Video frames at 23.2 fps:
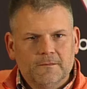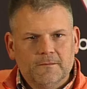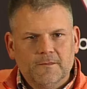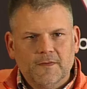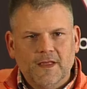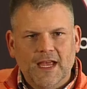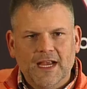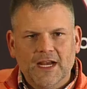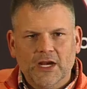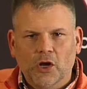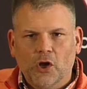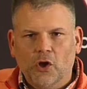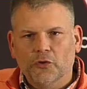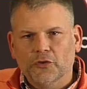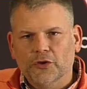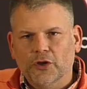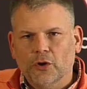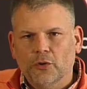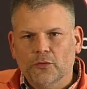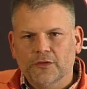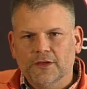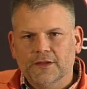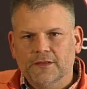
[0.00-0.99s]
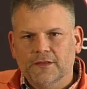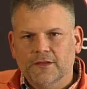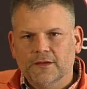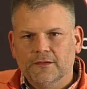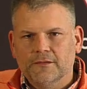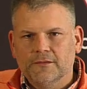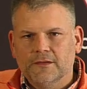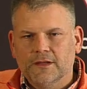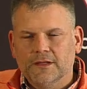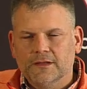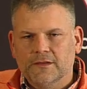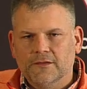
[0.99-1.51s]
they all know that
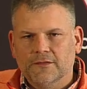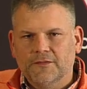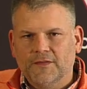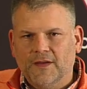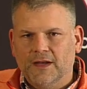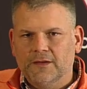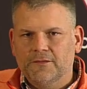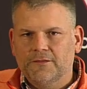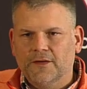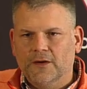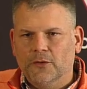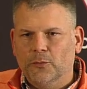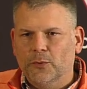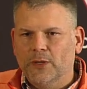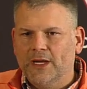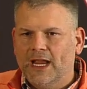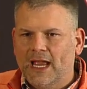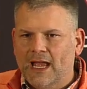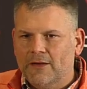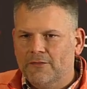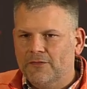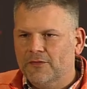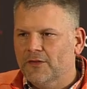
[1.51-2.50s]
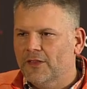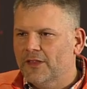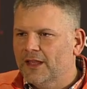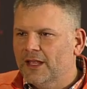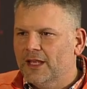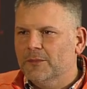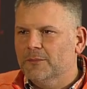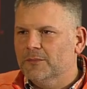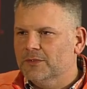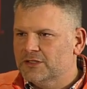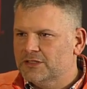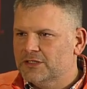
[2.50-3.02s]
the fanfare we have for
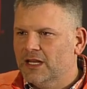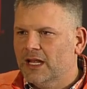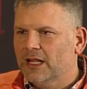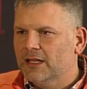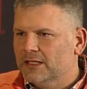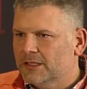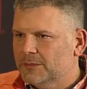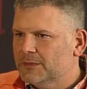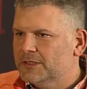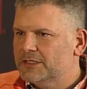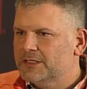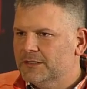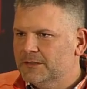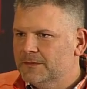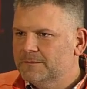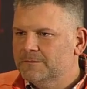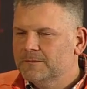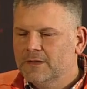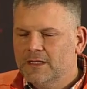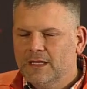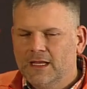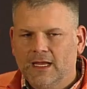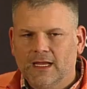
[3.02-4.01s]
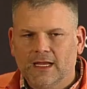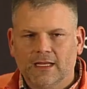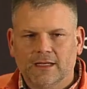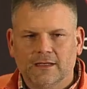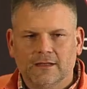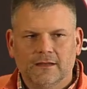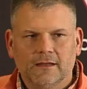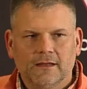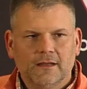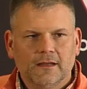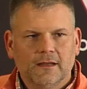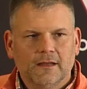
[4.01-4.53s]
them is not limited.
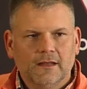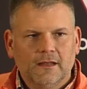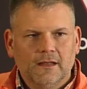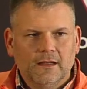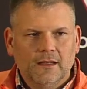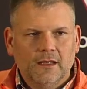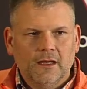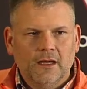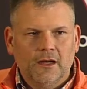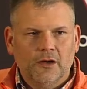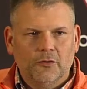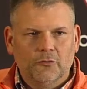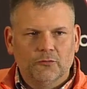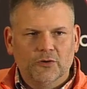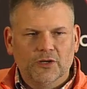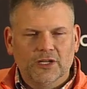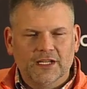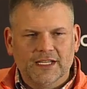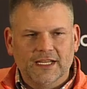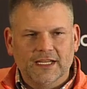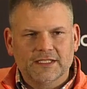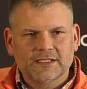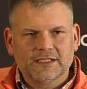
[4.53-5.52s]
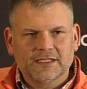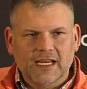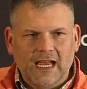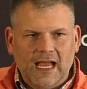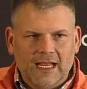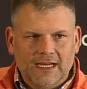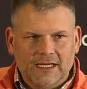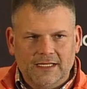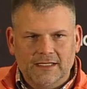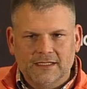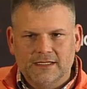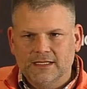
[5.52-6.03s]
And really
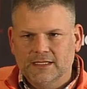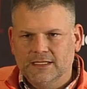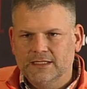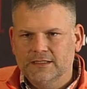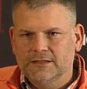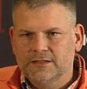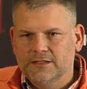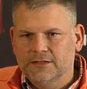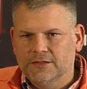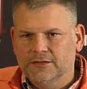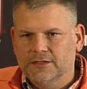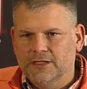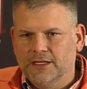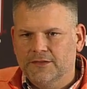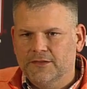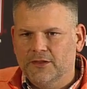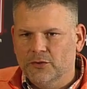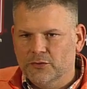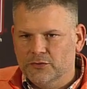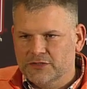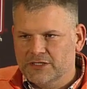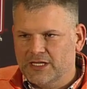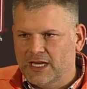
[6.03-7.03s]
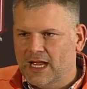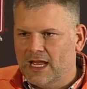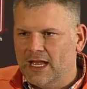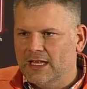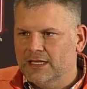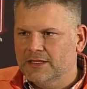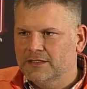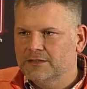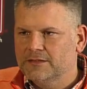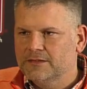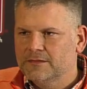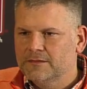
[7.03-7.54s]
excited to get those
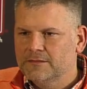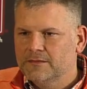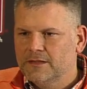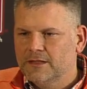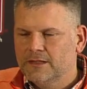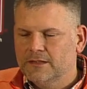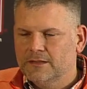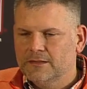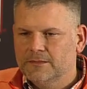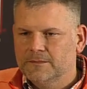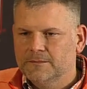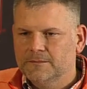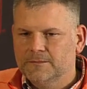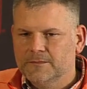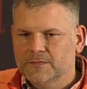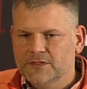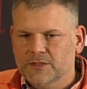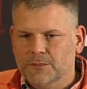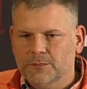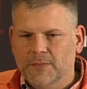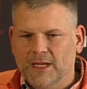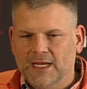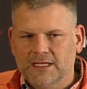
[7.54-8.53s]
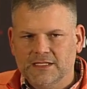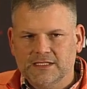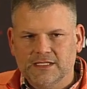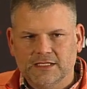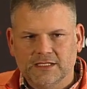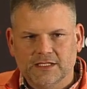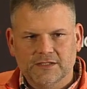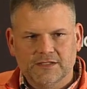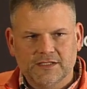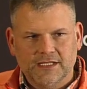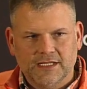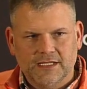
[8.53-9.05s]
guys. It's amazing
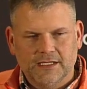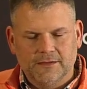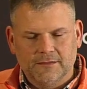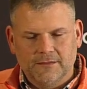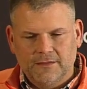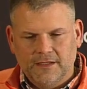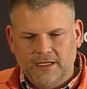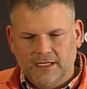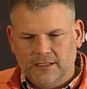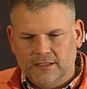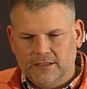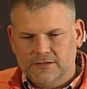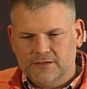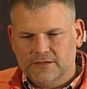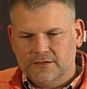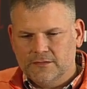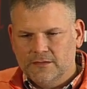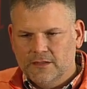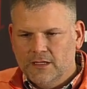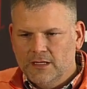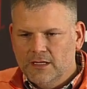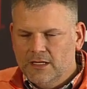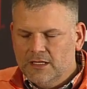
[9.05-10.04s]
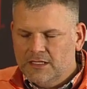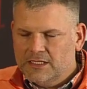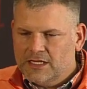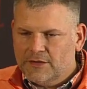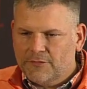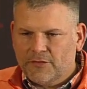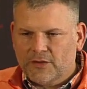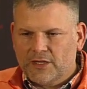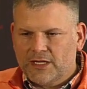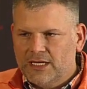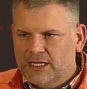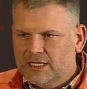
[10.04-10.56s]
to see kids,
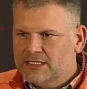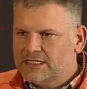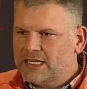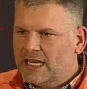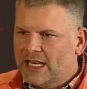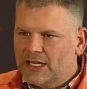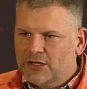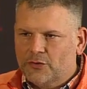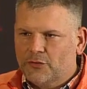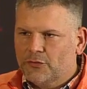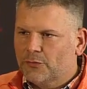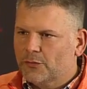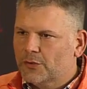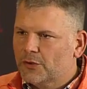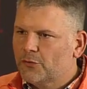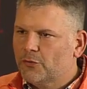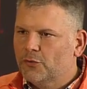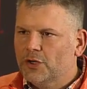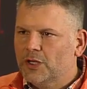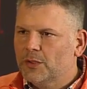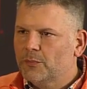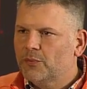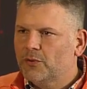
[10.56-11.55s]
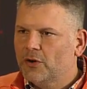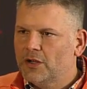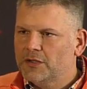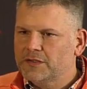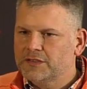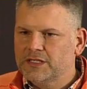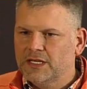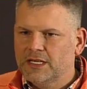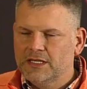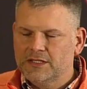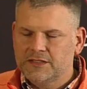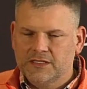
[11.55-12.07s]
different kids handle the recruiting
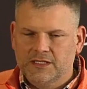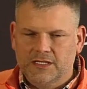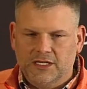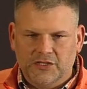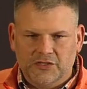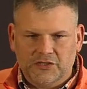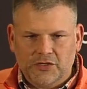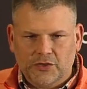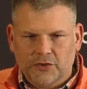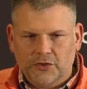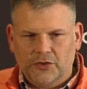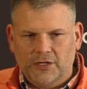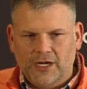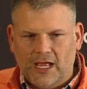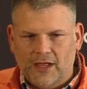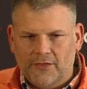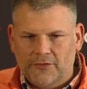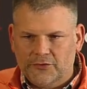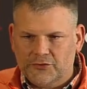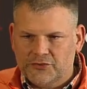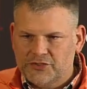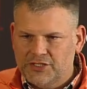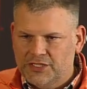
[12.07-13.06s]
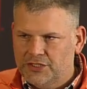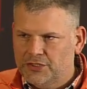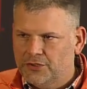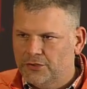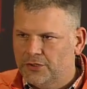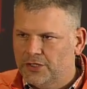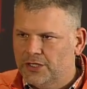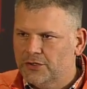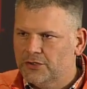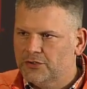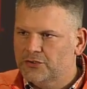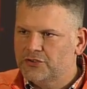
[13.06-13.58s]
process and in turn how their senior
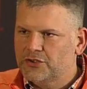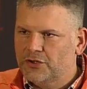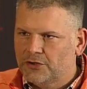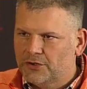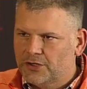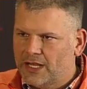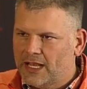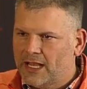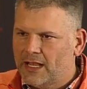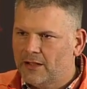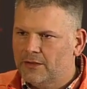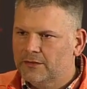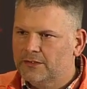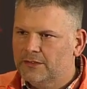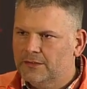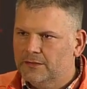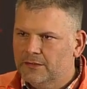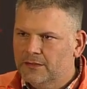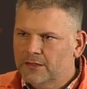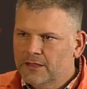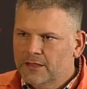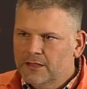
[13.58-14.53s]
years turn out and